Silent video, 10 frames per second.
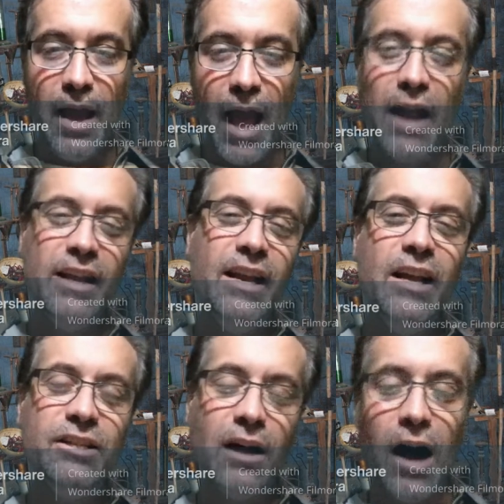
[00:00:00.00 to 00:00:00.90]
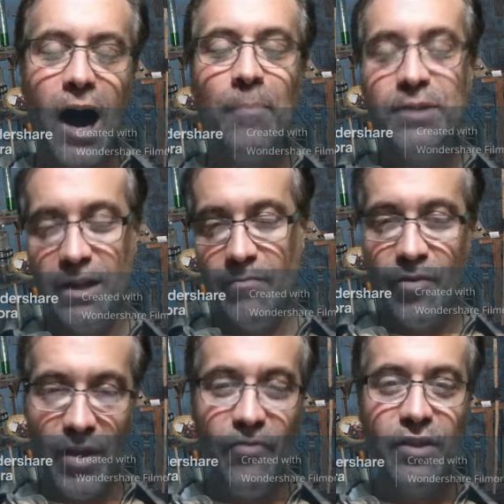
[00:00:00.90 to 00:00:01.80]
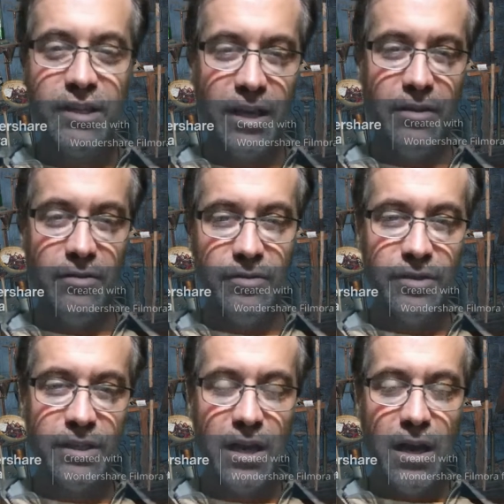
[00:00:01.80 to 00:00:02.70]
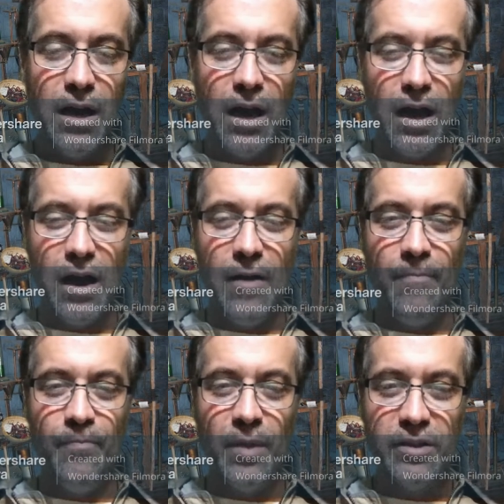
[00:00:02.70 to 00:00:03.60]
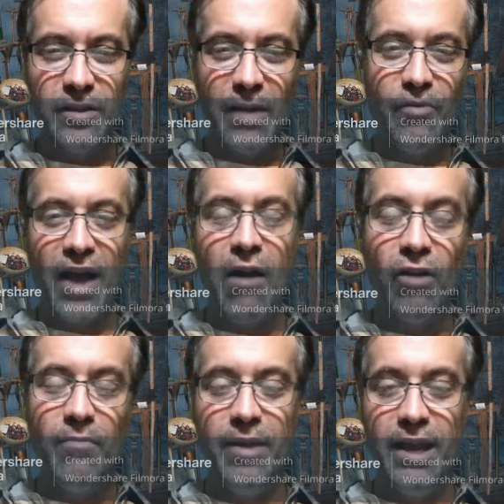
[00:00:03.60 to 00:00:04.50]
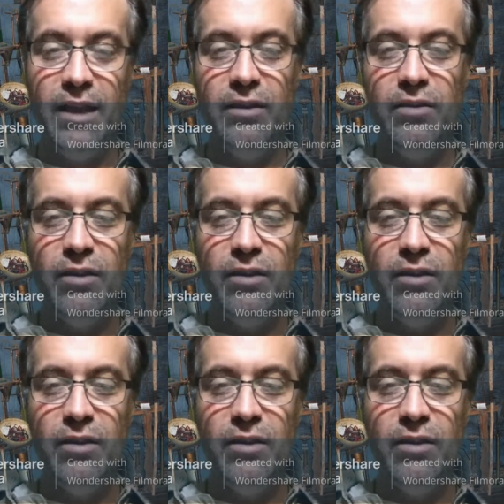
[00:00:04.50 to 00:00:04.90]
and each option within the skills. So like with alchemy,